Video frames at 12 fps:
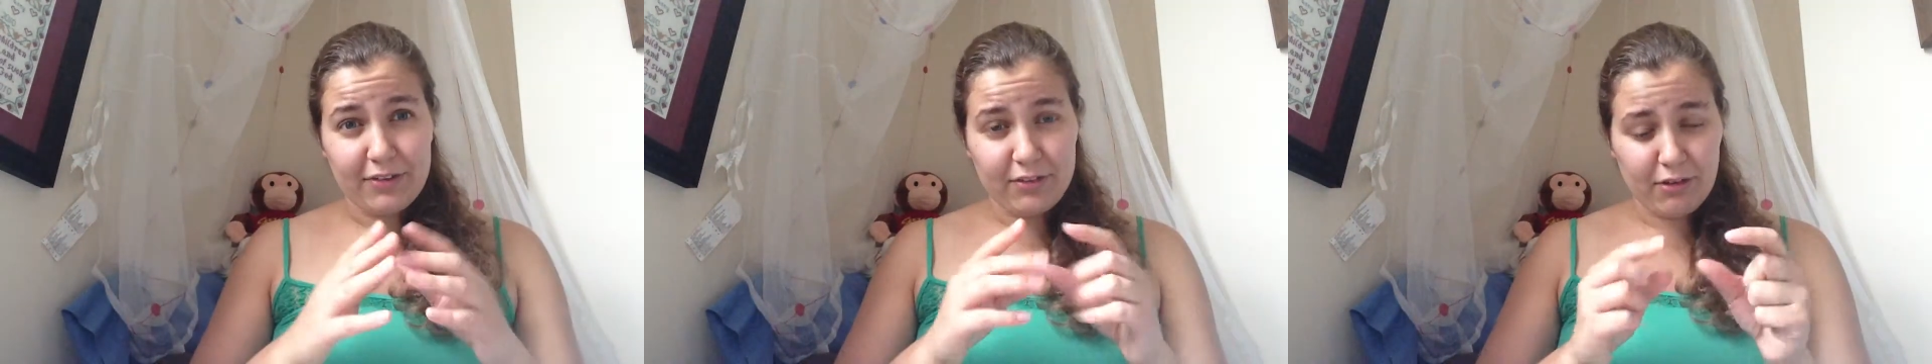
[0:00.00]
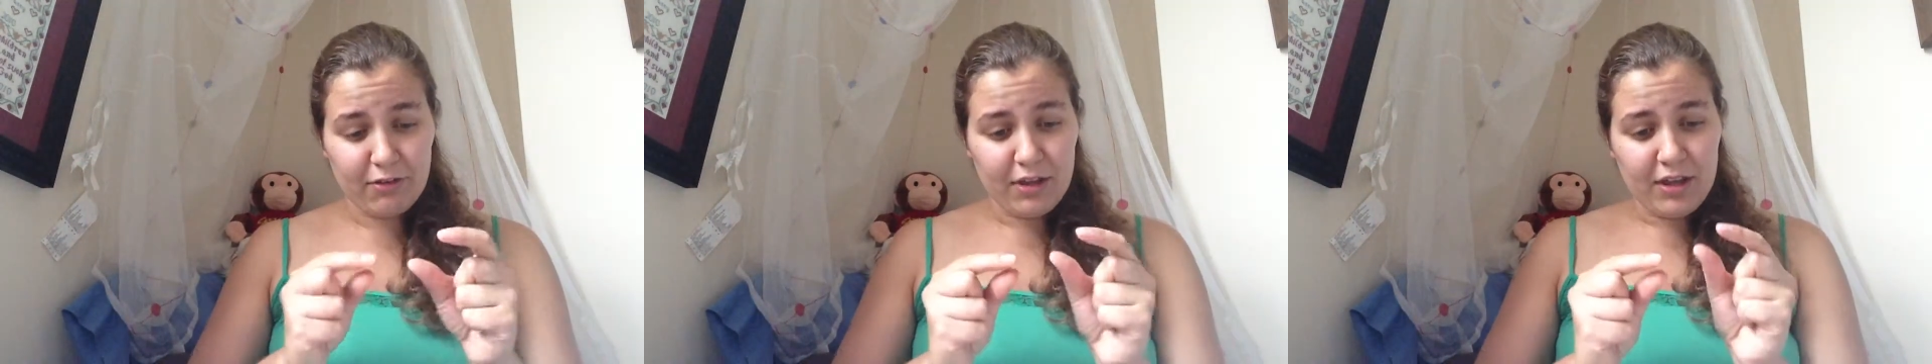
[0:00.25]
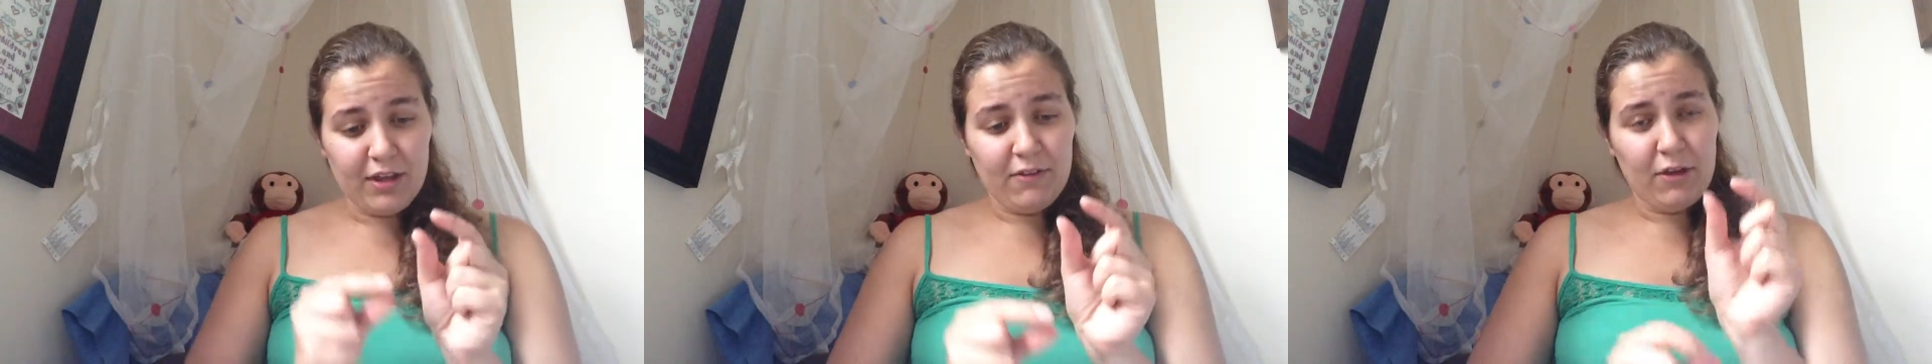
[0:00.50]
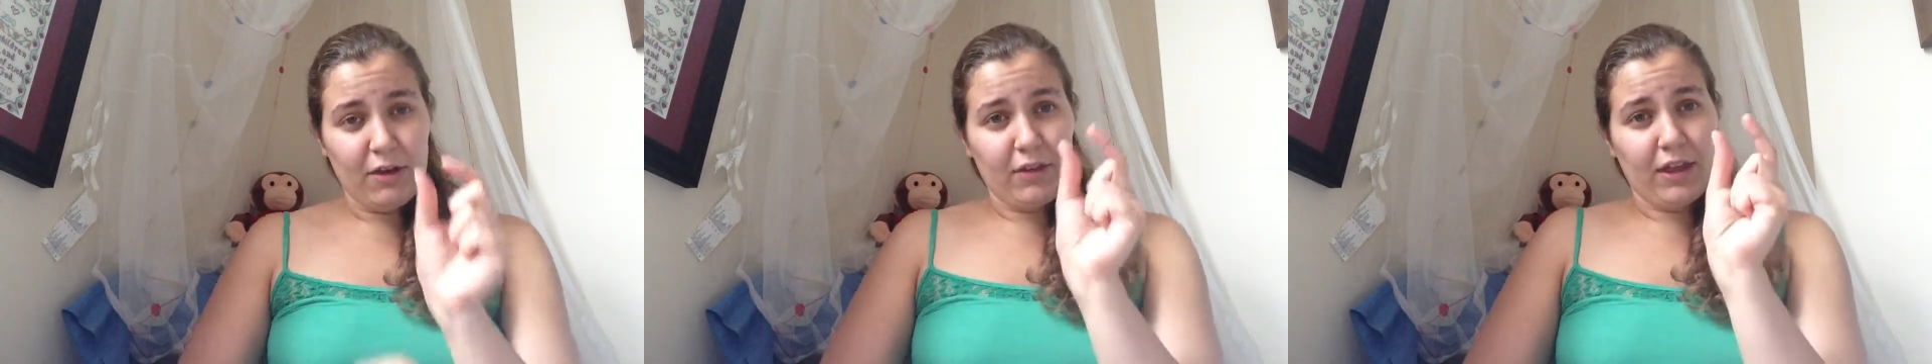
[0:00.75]
So you
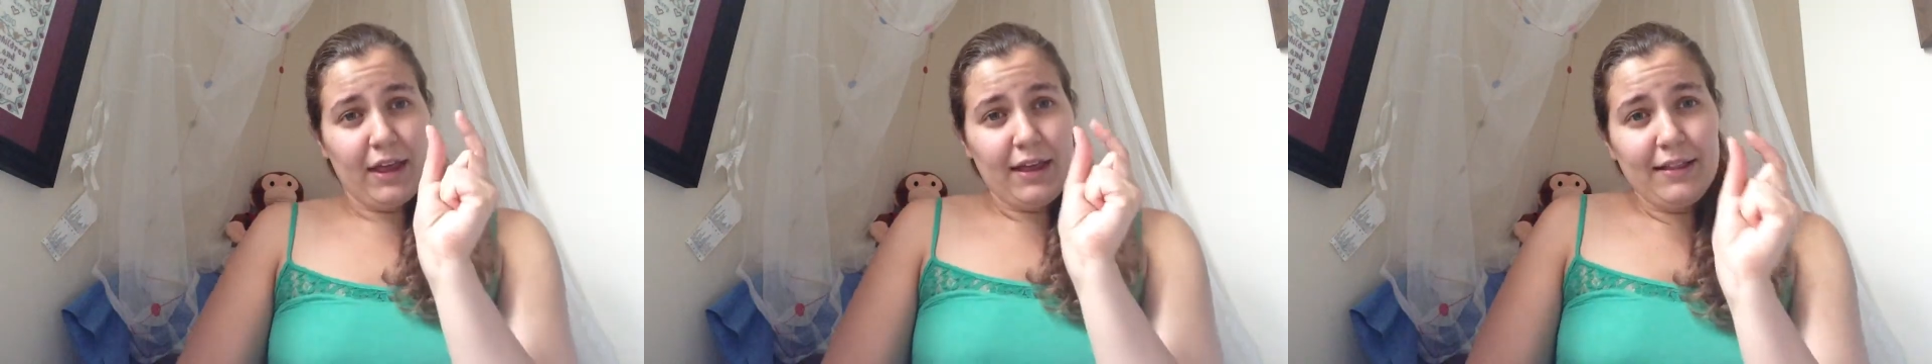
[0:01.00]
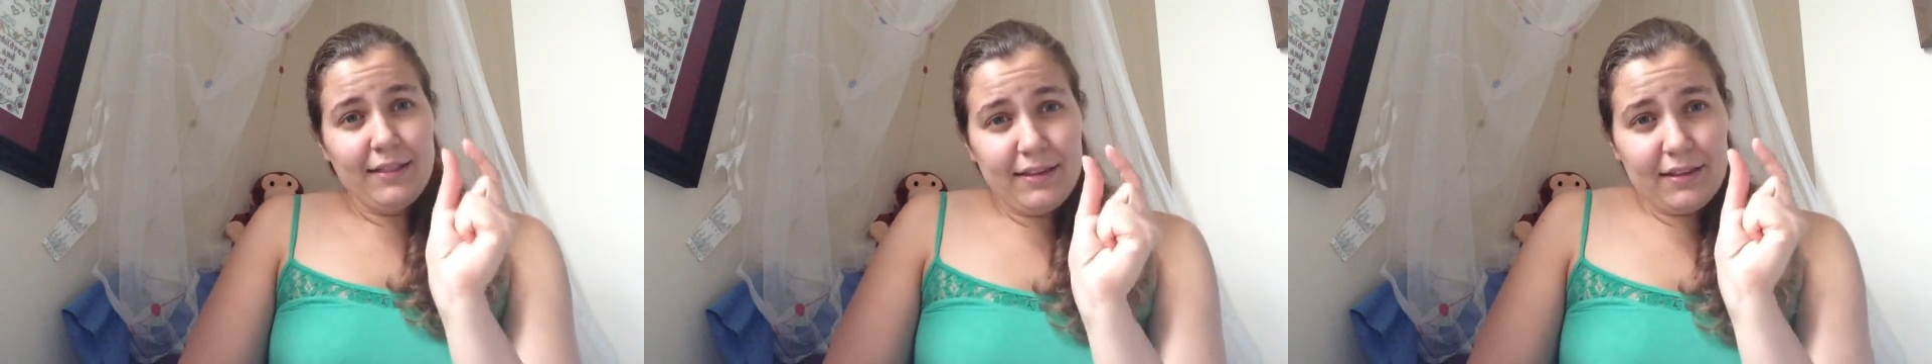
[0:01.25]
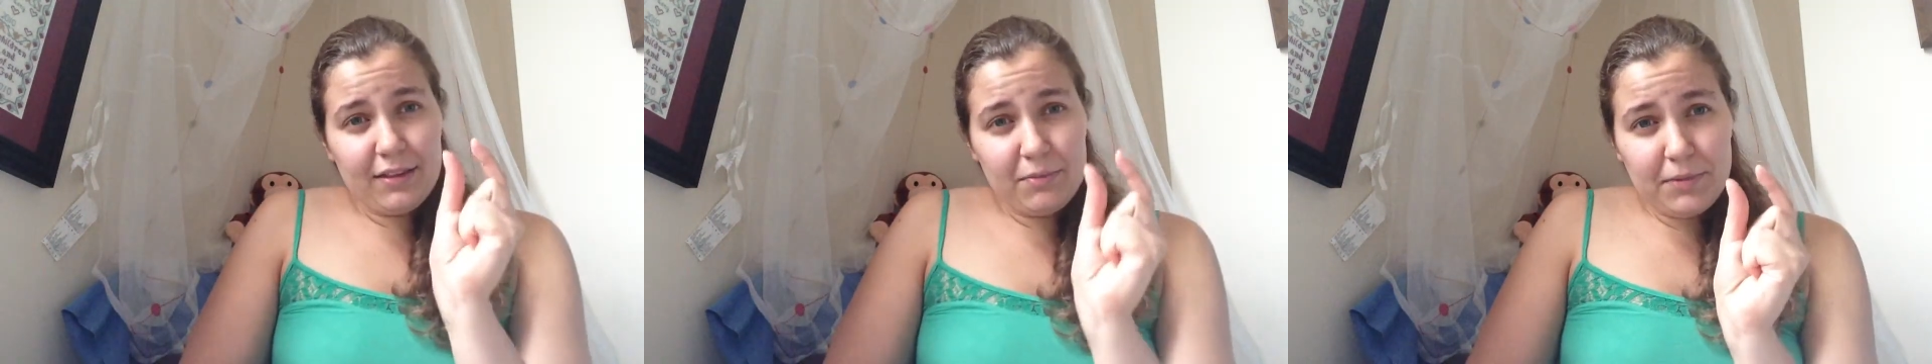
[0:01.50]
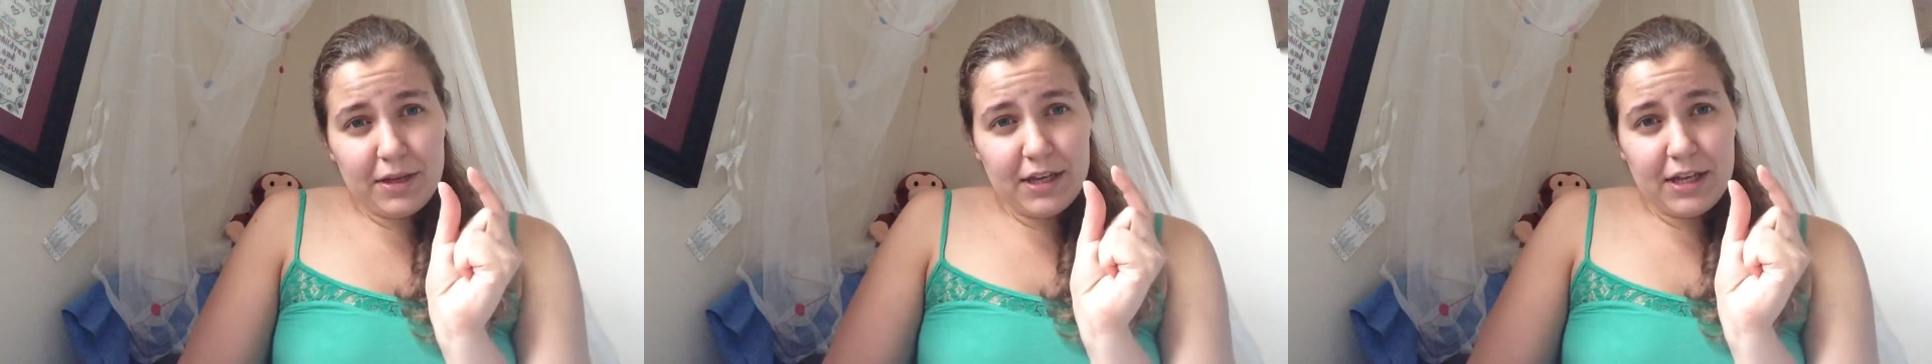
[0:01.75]
have like this
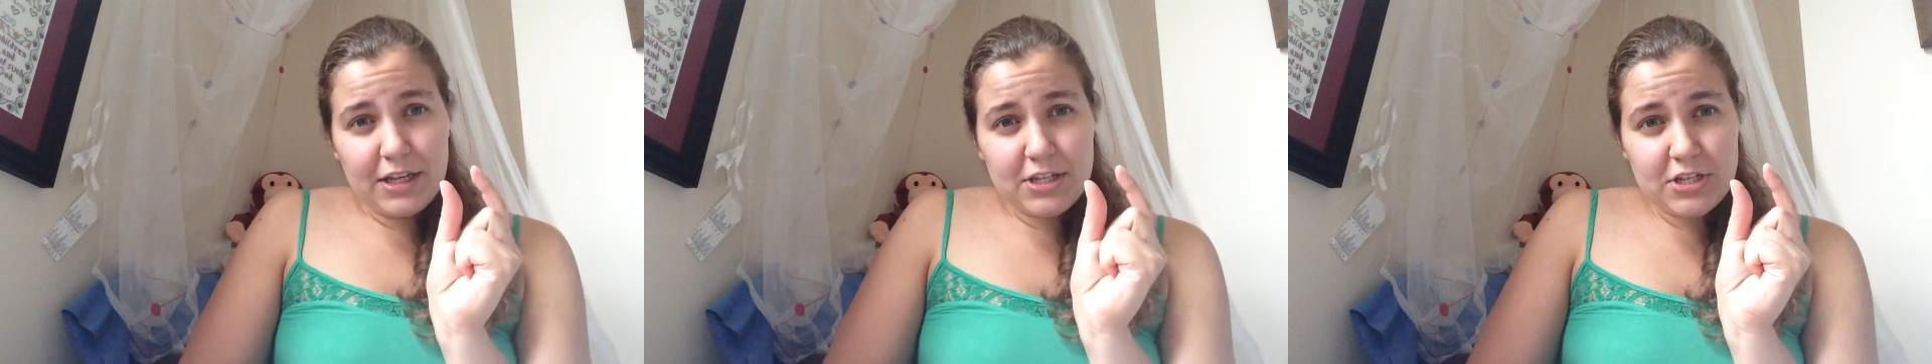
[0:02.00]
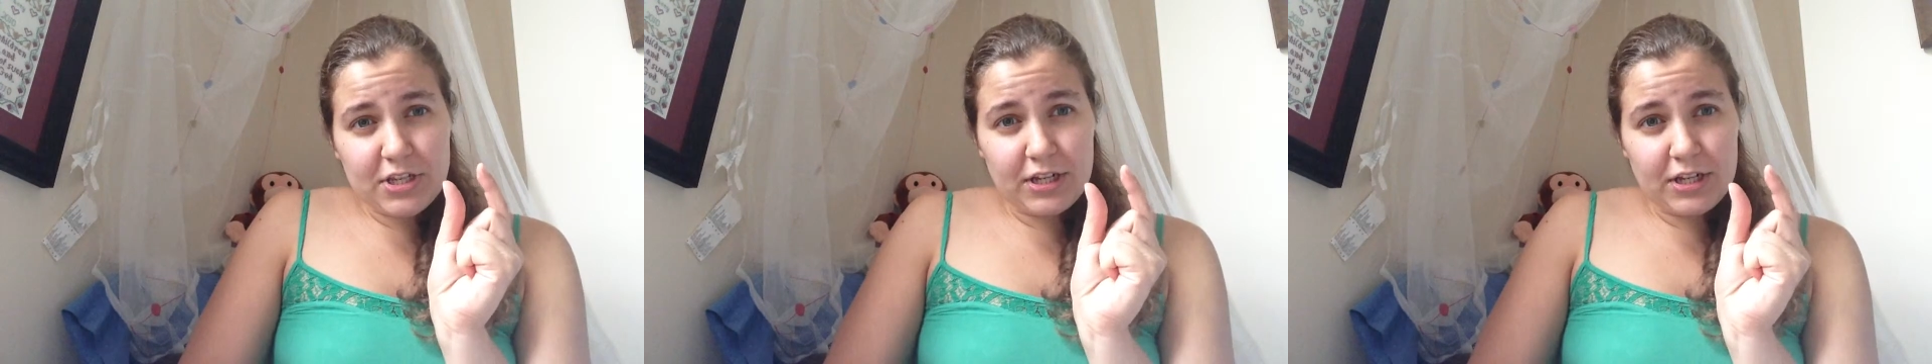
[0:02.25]
much,